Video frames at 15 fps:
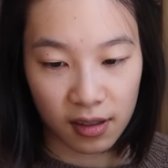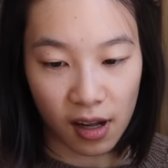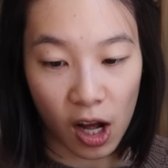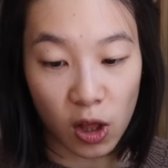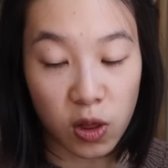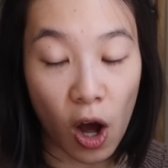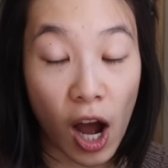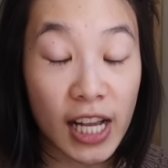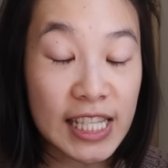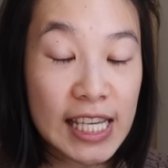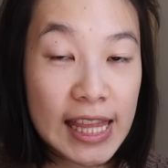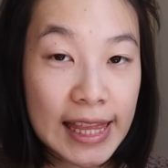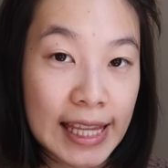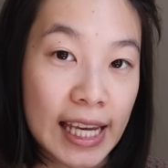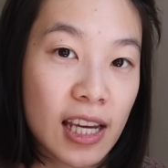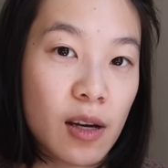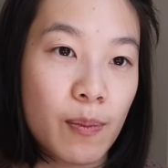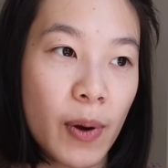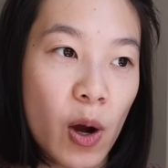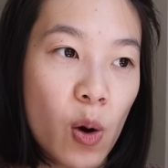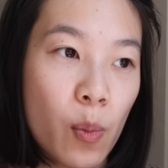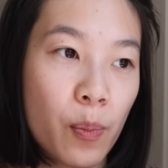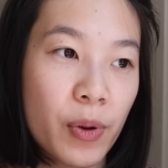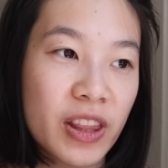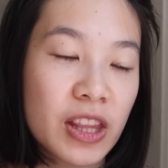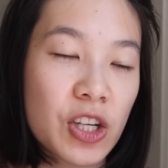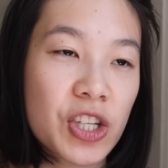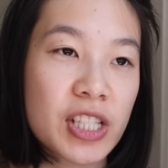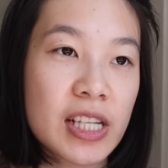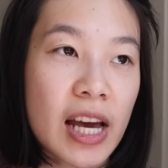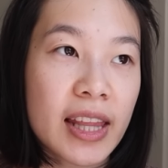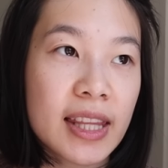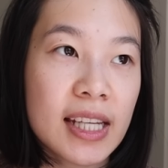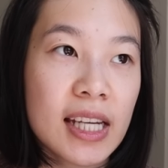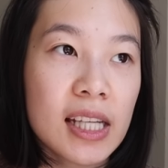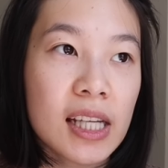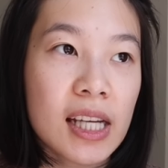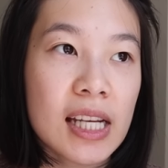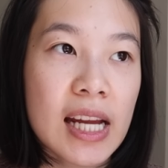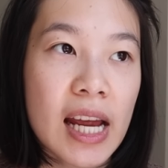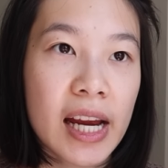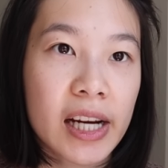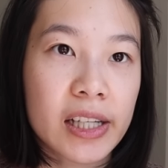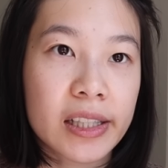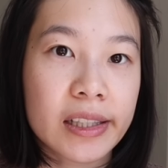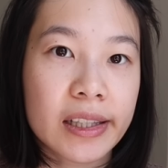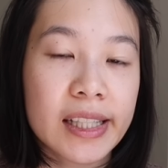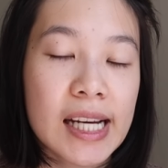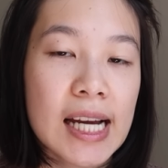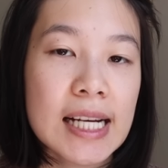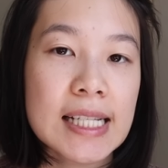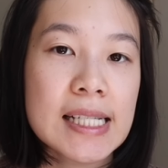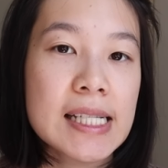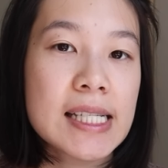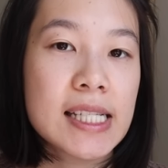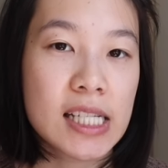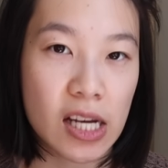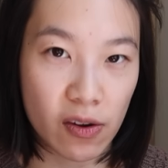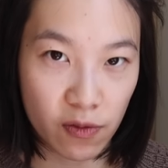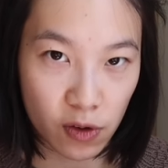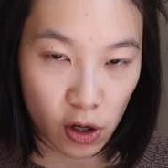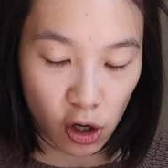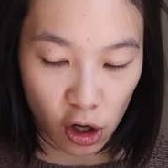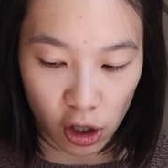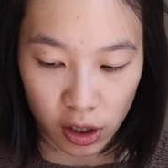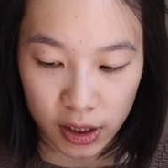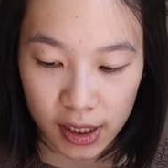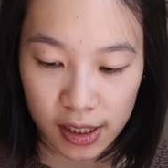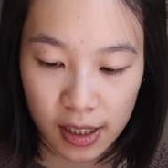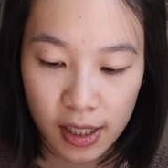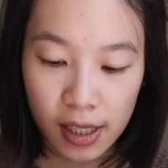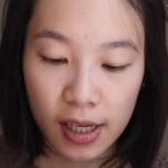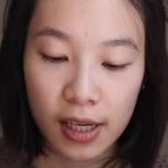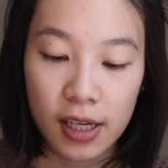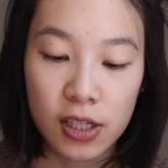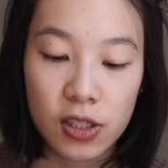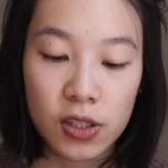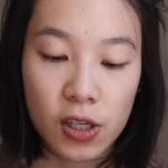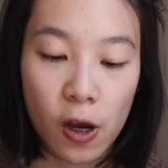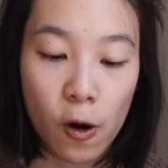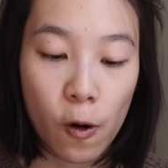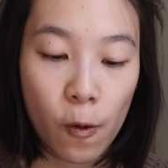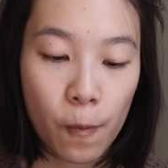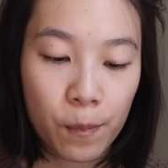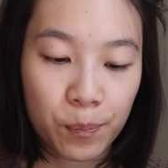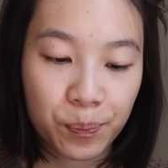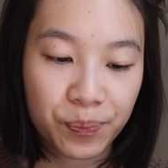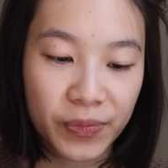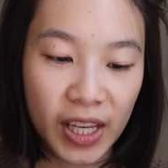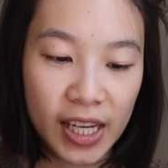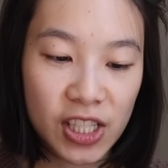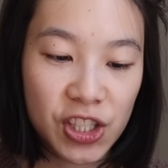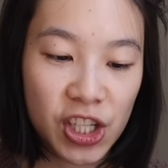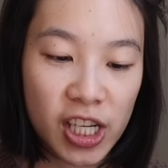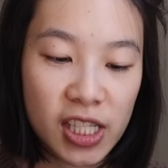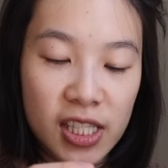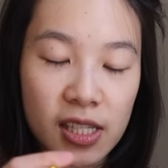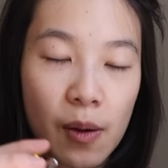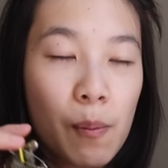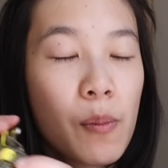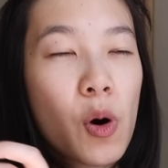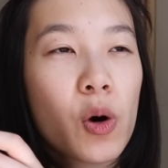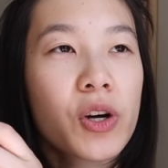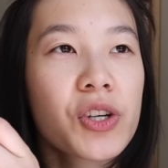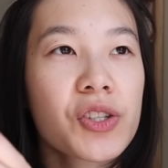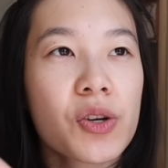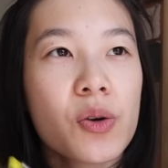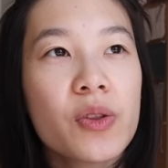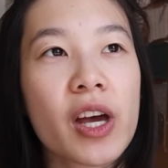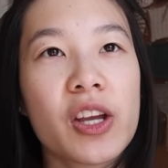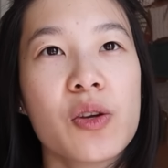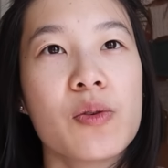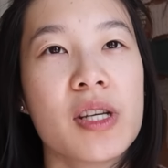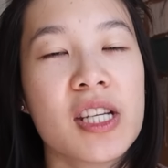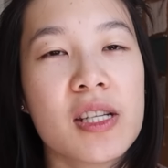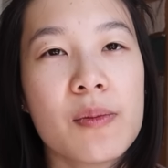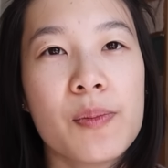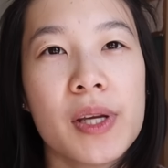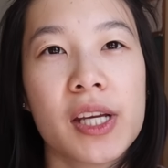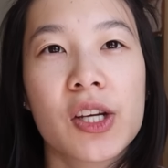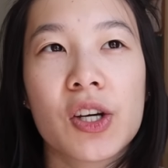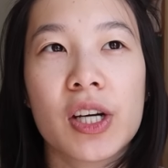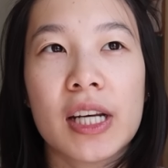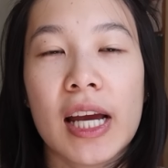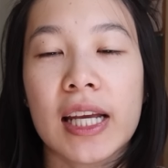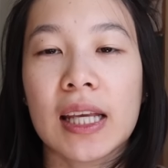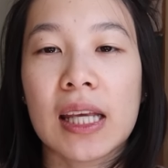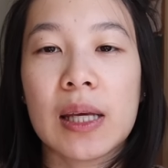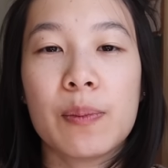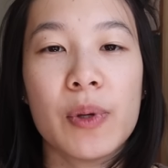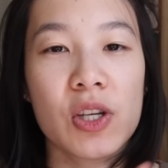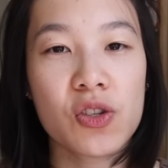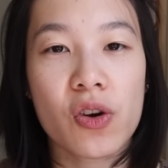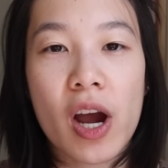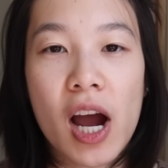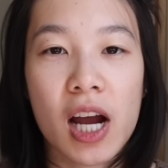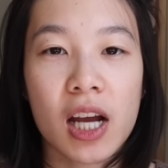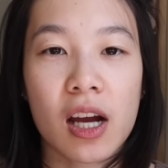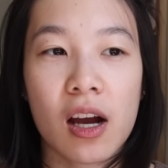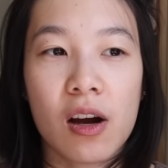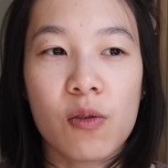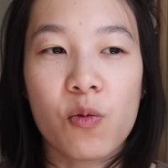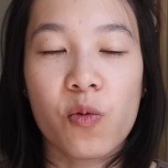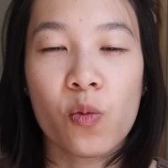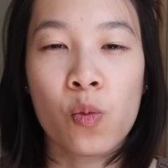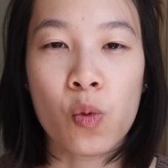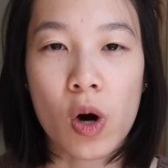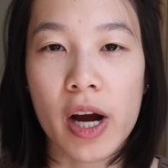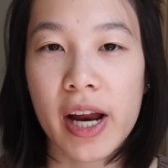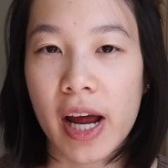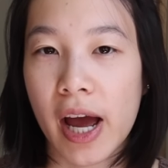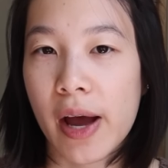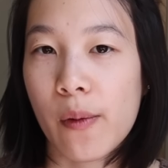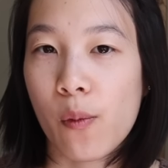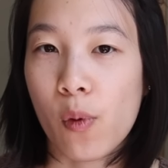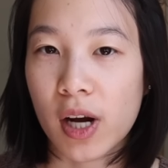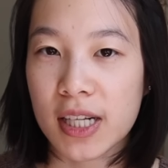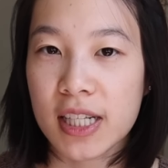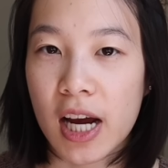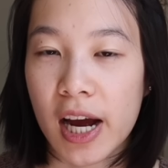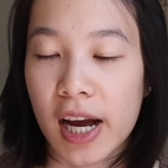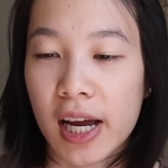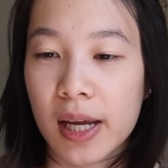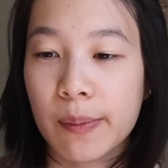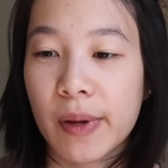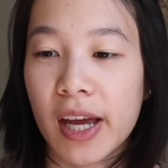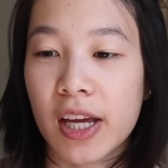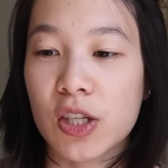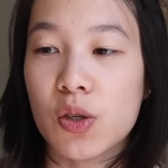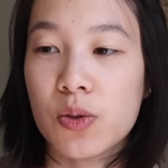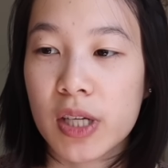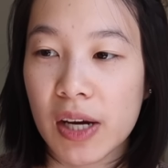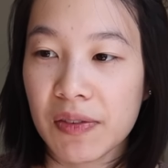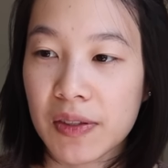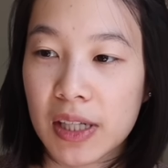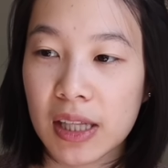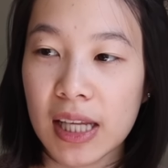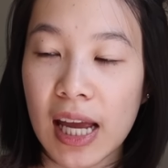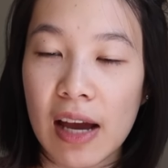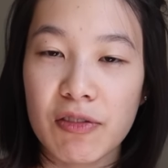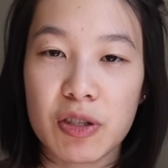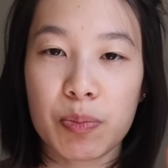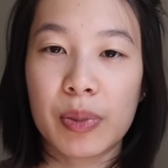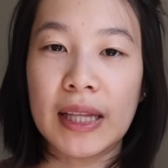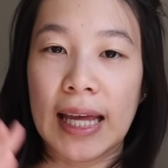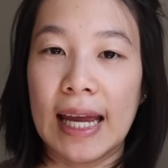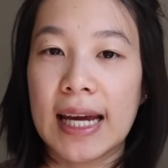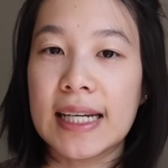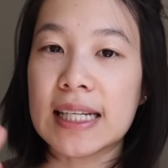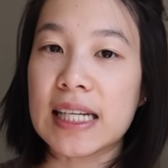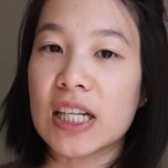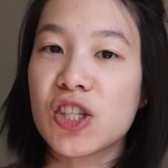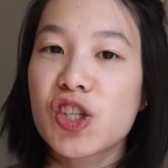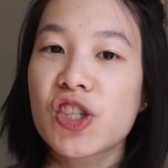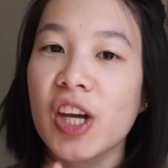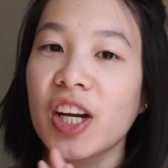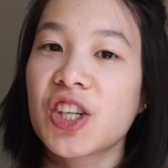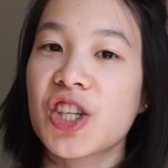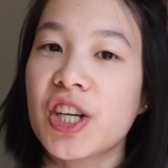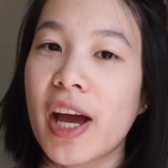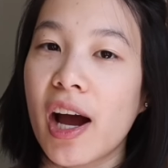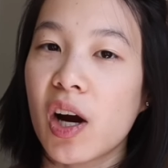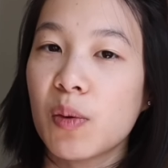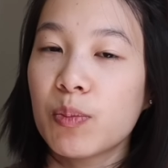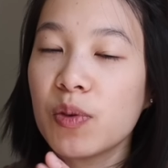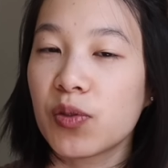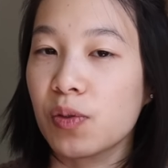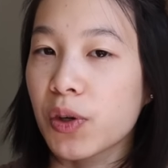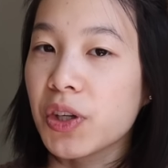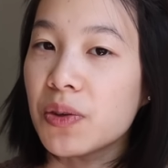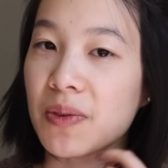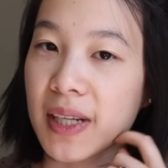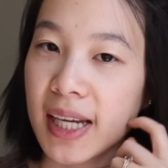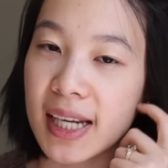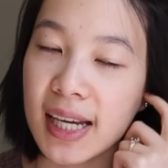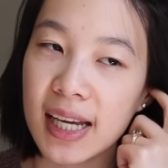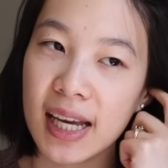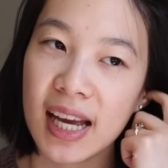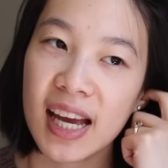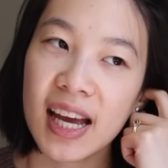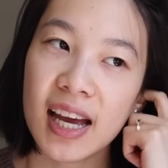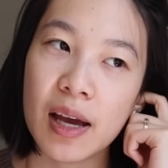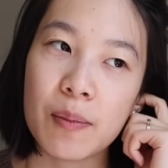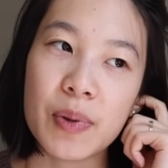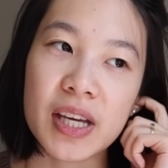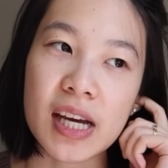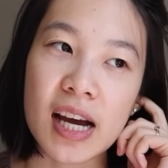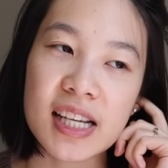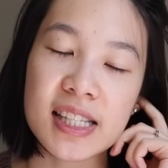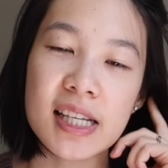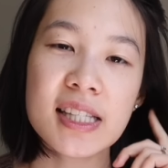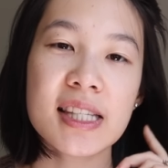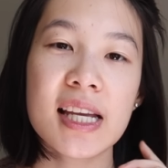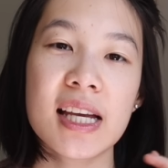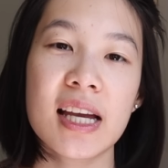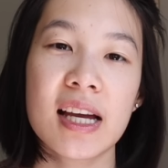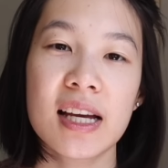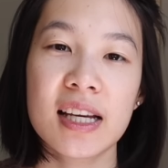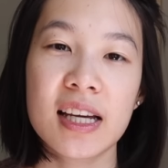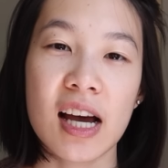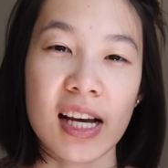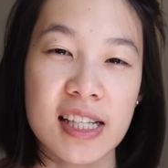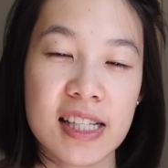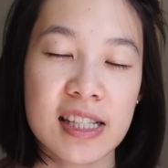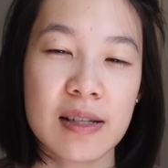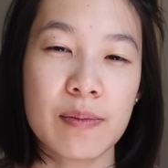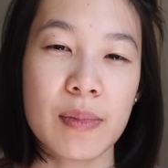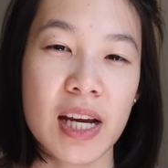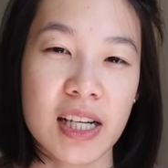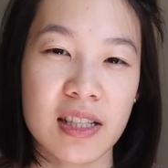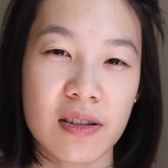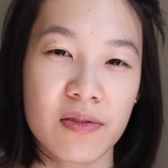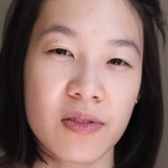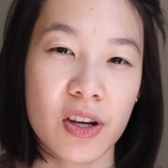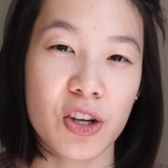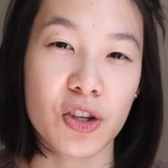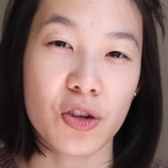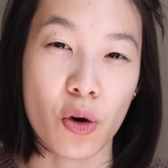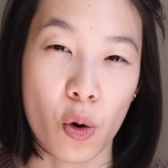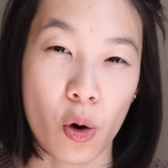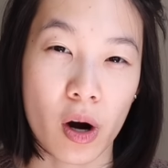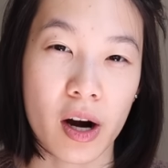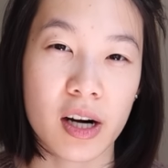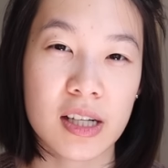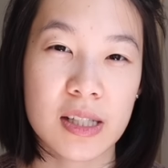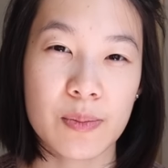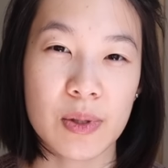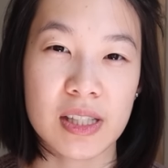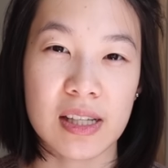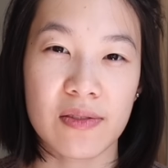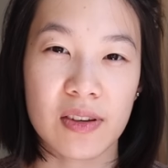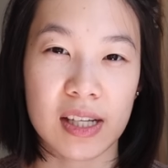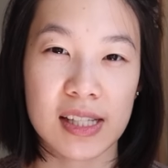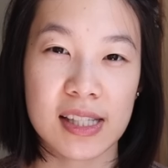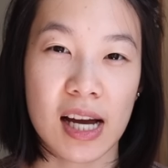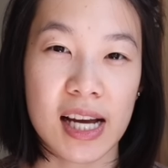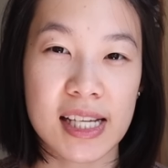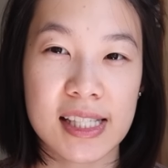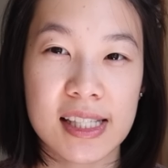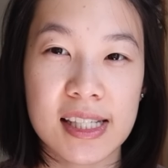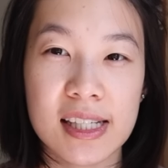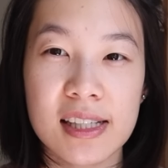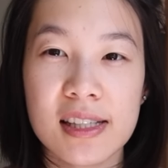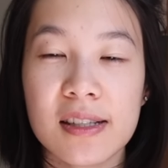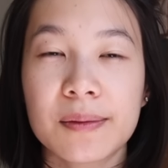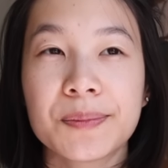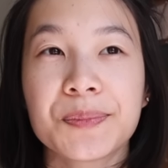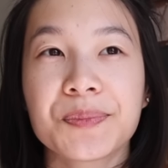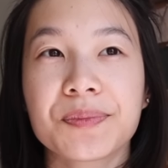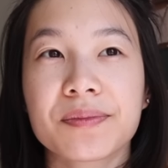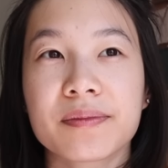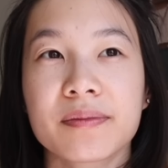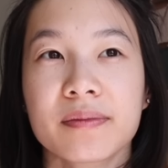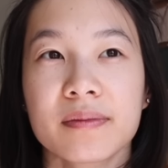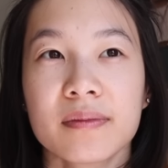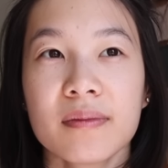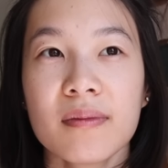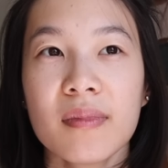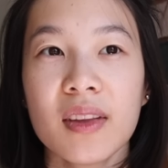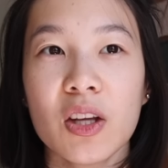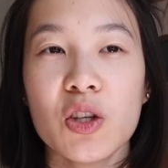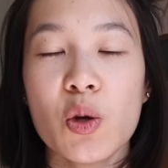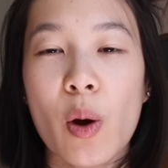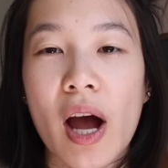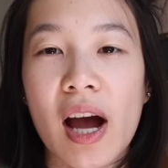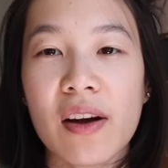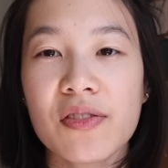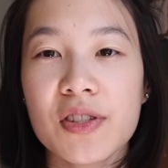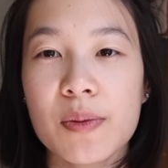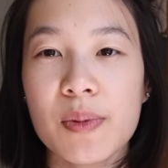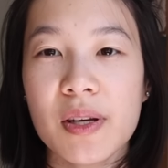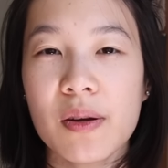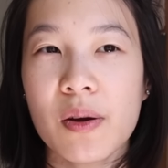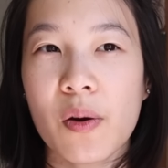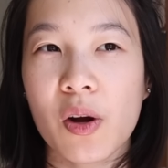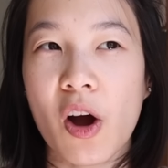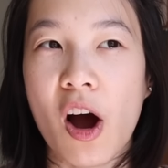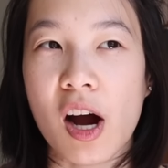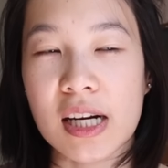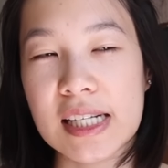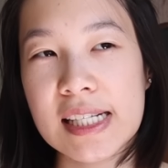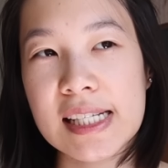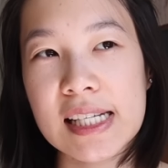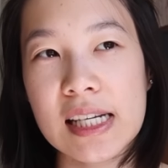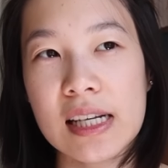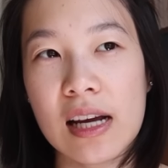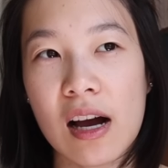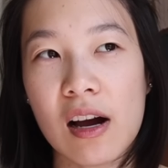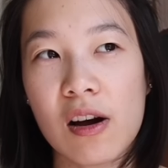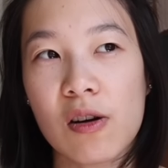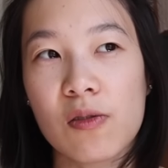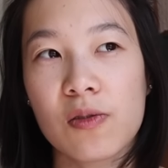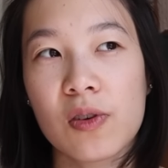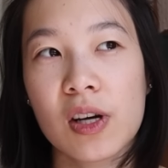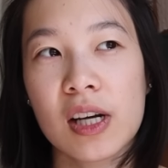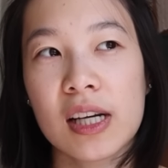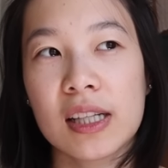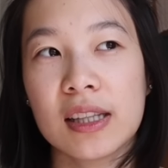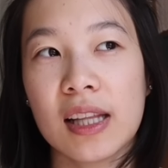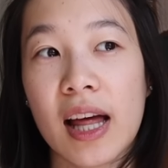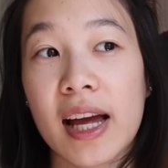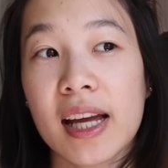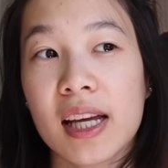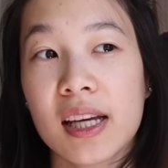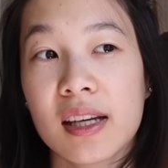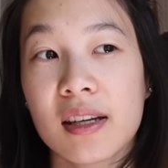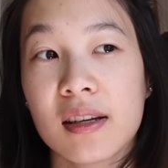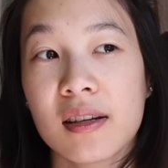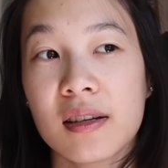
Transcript: a lot to think about, but there's nothing inherently difficult. So it's just more so that you need to be good at keeping track of what at what time, and you definitely have to plan each section out before you knit it, because it's like custom made to fit your specific sizes. You have to be cognizant of like